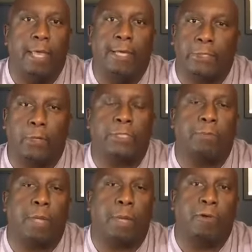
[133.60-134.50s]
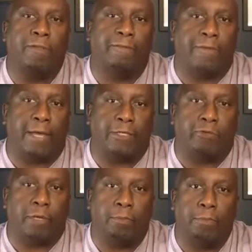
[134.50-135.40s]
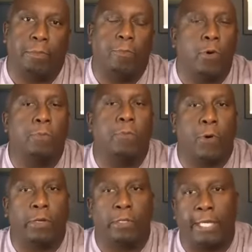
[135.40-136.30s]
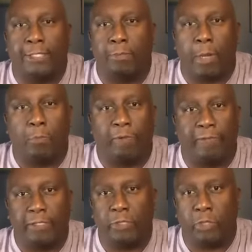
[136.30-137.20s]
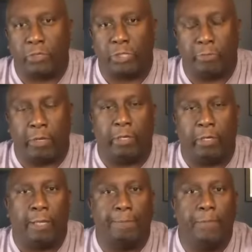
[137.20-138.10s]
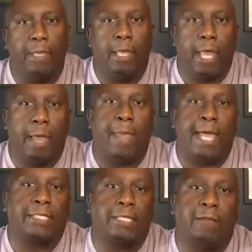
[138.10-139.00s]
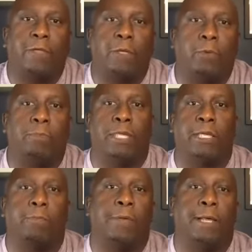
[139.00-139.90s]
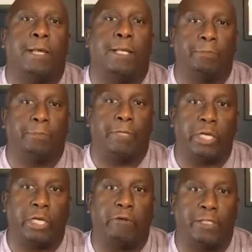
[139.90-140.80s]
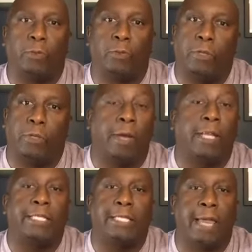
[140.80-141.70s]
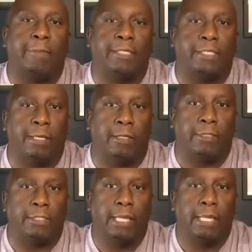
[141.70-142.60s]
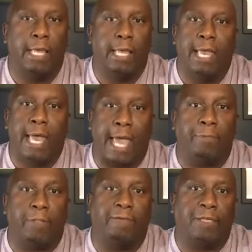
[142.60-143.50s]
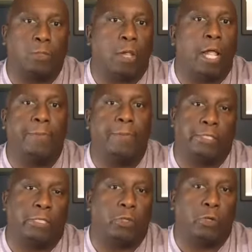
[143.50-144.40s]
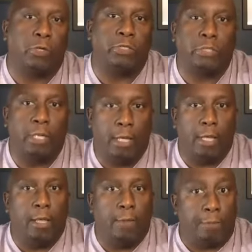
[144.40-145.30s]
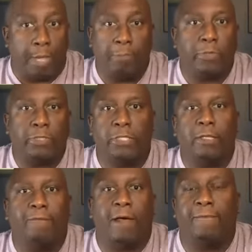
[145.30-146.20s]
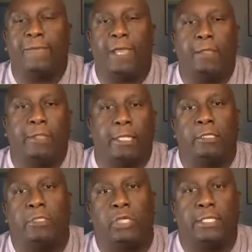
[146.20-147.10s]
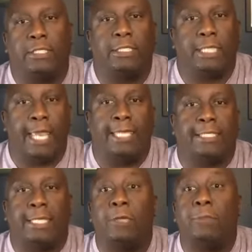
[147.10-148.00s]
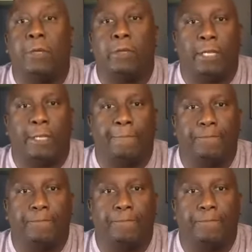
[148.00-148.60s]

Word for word: So, as a member of the vestry, but more importantly, as a member of this church community, I'm asking if you would be compelled to be generous with your money, time, and skills. I believe this will help us as a church, members to live out faith in Jesus as a community.